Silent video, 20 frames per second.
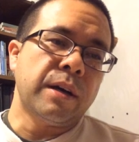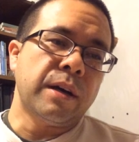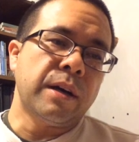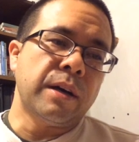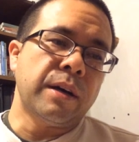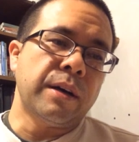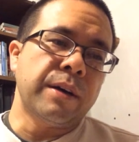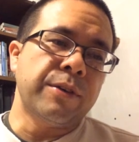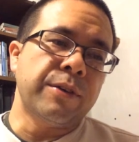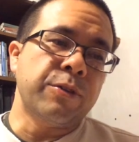
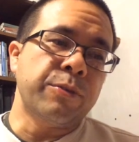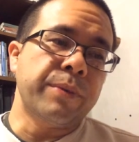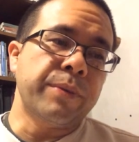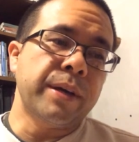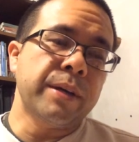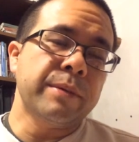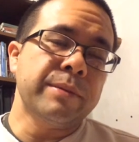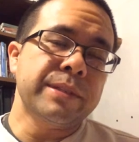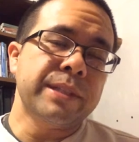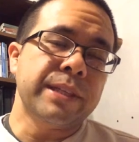uh, it'll
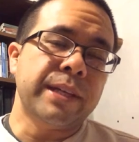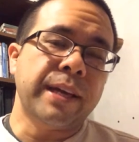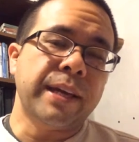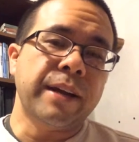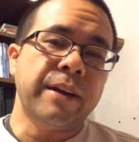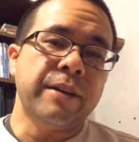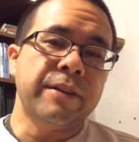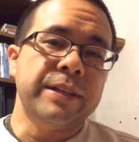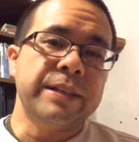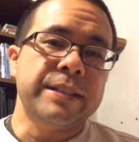be able to
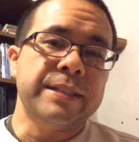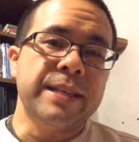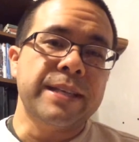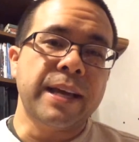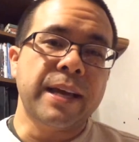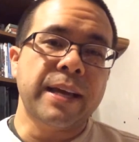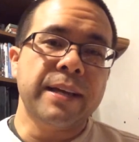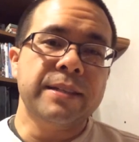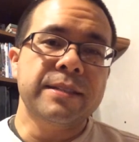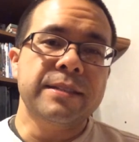carry
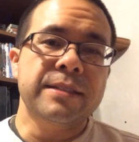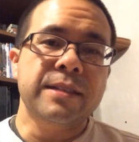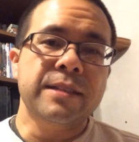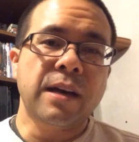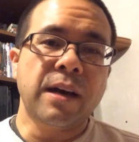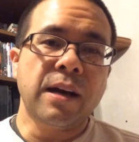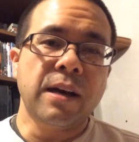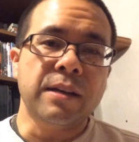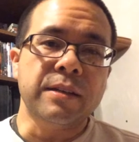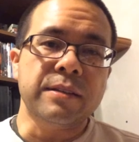10
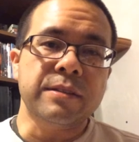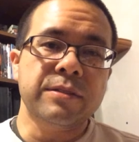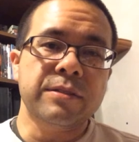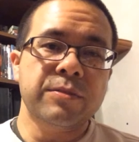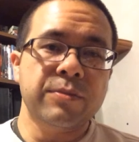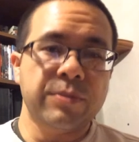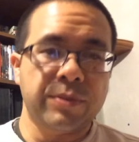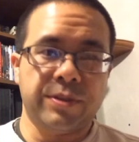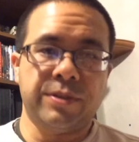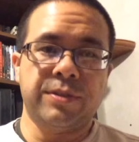
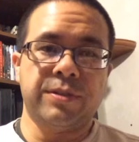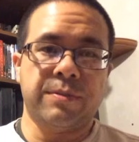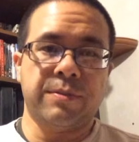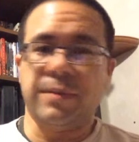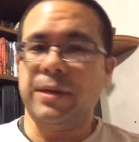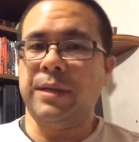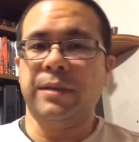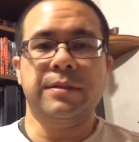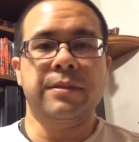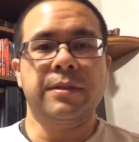tons, which is
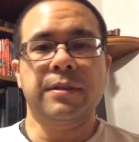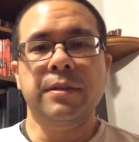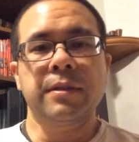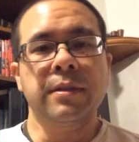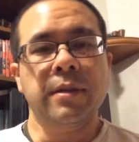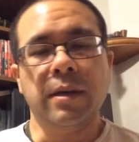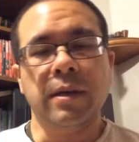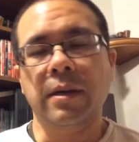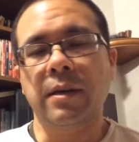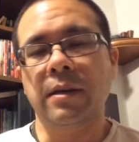amazing.
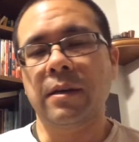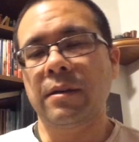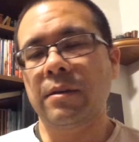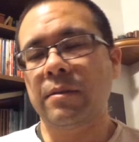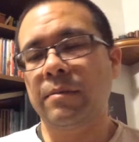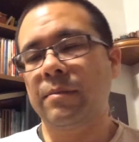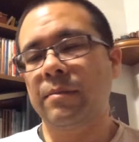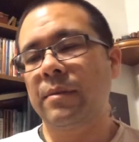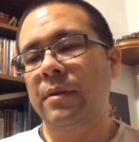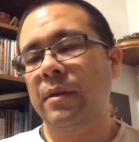
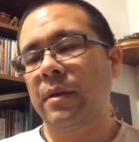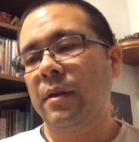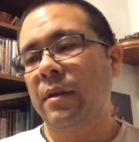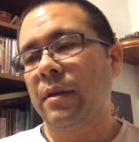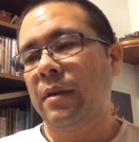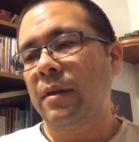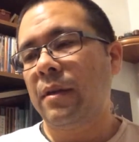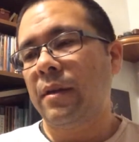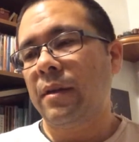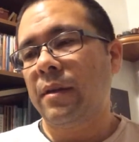Um,
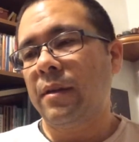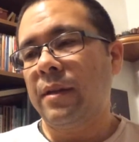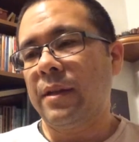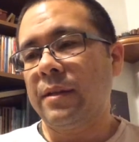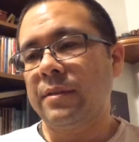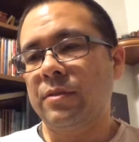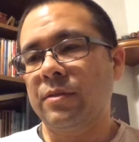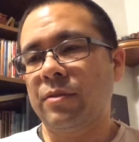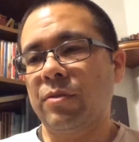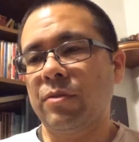
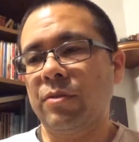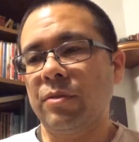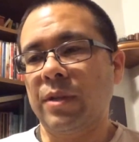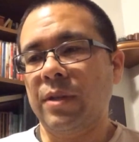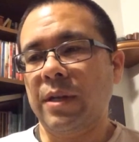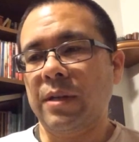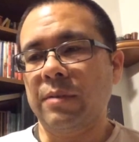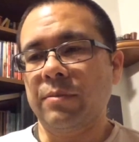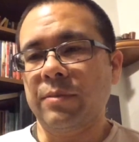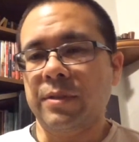that's a whole
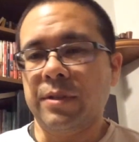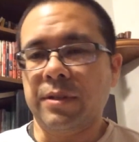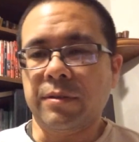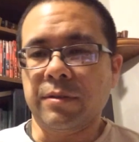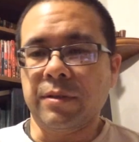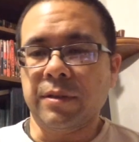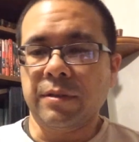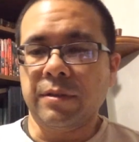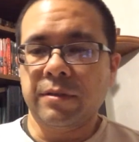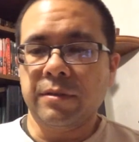lot of
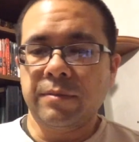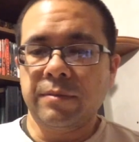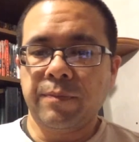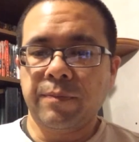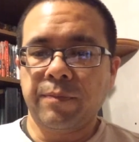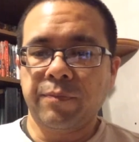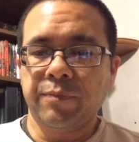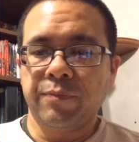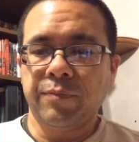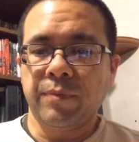material
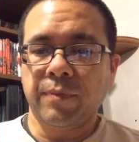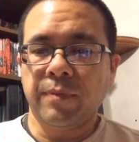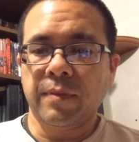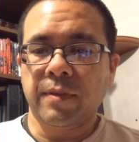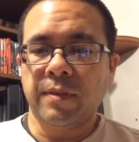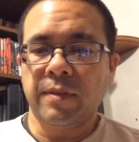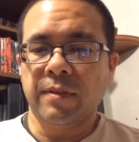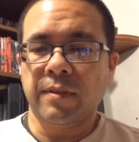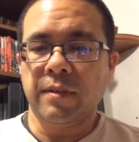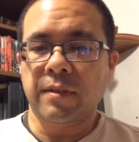
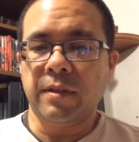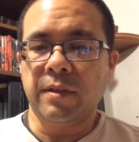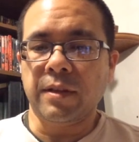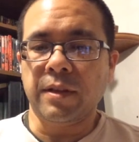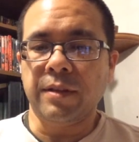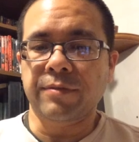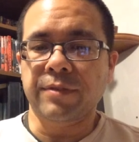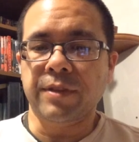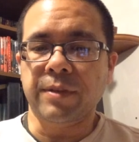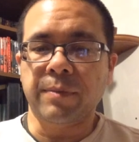
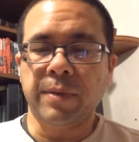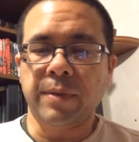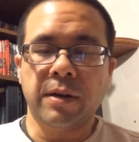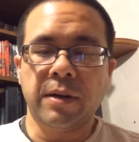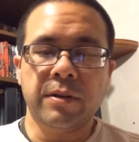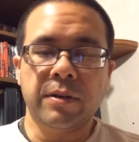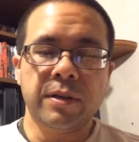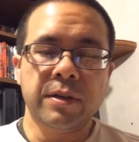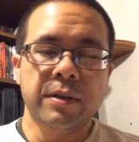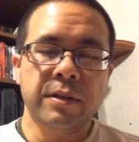lifting
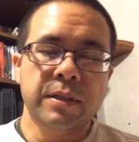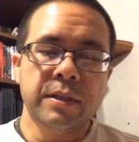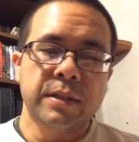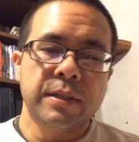power.